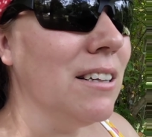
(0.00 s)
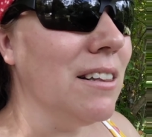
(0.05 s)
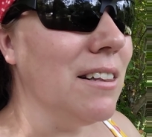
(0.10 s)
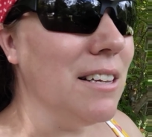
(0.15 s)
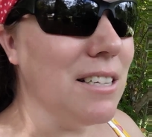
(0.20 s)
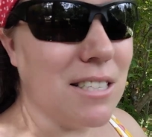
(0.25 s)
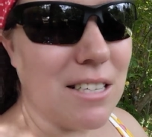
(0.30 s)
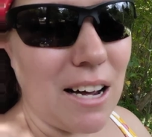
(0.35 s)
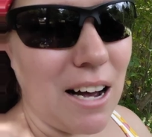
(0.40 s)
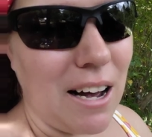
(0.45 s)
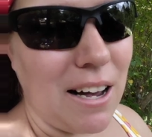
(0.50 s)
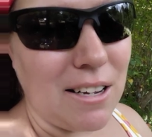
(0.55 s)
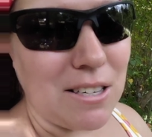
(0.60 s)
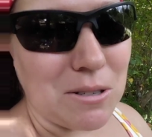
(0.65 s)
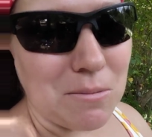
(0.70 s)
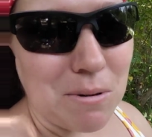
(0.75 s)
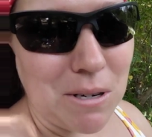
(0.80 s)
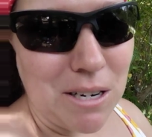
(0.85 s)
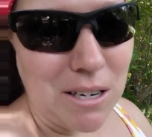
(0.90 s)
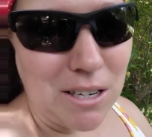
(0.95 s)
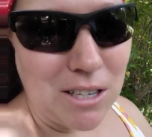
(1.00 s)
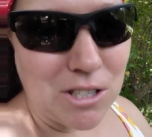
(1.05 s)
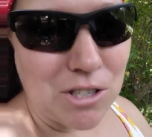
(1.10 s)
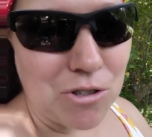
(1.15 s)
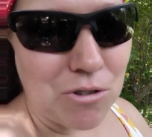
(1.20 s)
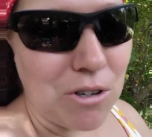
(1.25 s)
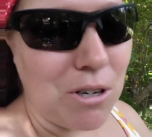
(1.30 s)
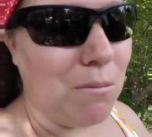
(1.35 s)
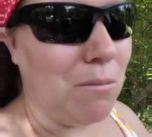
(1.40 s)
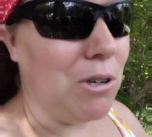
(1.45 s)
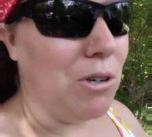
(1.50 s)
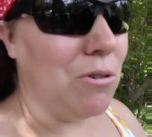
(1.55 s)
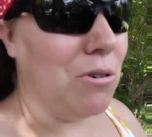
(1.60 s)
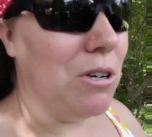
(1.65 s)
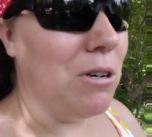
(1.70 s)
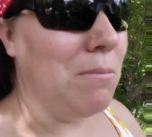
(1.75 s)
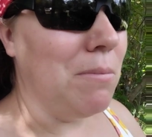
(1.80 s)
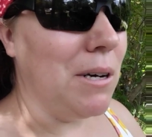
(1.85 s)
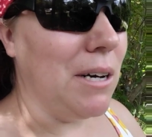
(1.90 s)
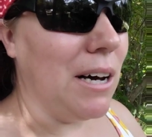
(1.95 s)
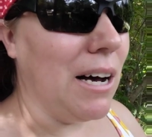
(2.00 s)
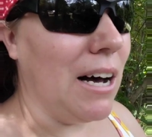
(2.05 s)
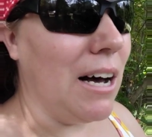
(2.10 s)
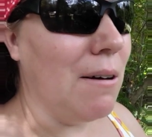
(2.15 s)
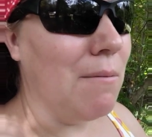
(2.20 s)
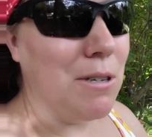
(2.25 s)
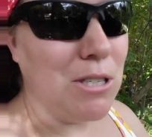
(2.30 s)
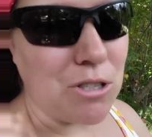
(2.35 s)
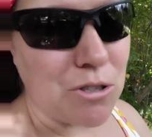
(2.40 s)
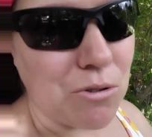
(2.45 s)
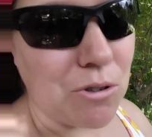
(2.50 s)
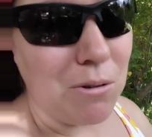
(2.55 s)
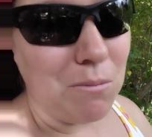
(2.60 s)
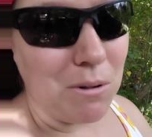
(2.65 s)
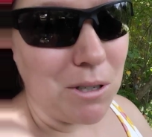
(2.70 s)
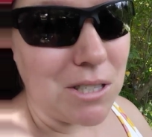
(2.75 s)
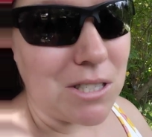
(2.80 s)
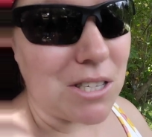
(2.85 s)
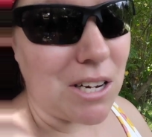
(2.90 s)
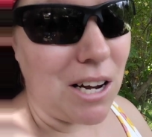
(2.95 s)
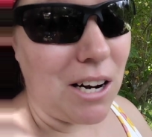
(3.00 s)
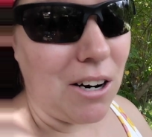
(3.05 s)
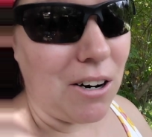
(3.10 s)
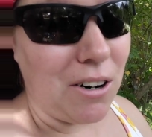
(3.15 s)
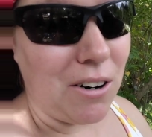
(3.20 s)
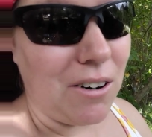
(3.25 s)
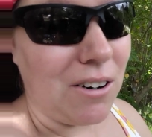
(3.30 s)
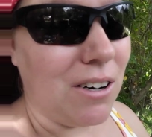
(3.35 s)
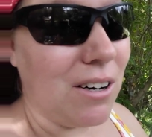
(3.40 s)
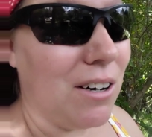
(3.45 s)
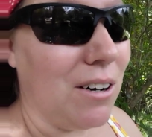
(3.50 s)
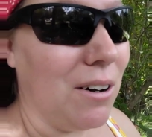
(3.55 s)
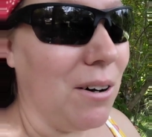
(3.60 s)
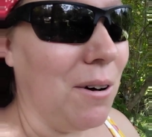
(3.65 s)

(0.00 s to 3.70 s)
this guy's being extremely creepy. I'm extremely scared.